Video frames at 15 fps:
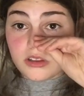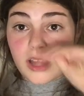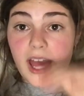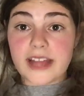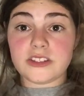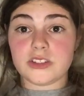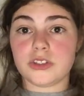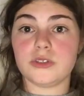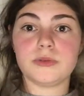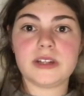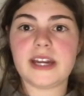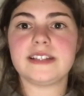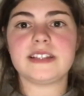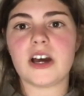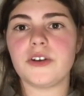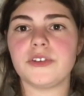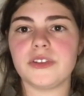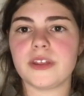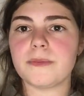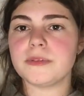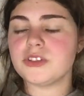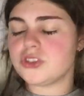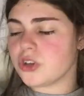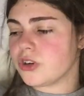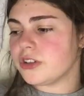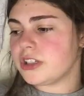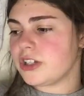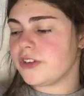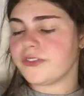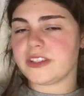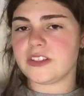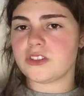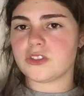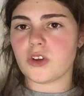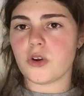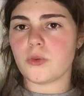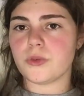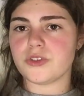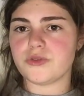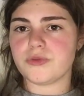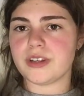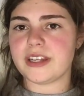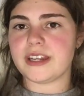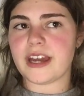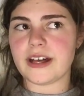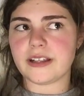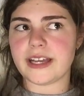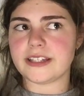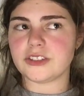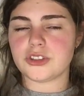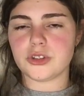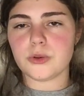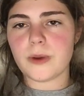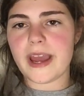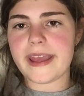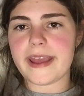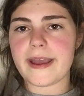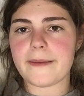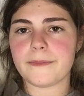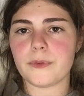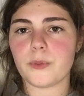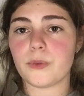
to lie to you when I tell you that majority of this song was written at like 2 a.m.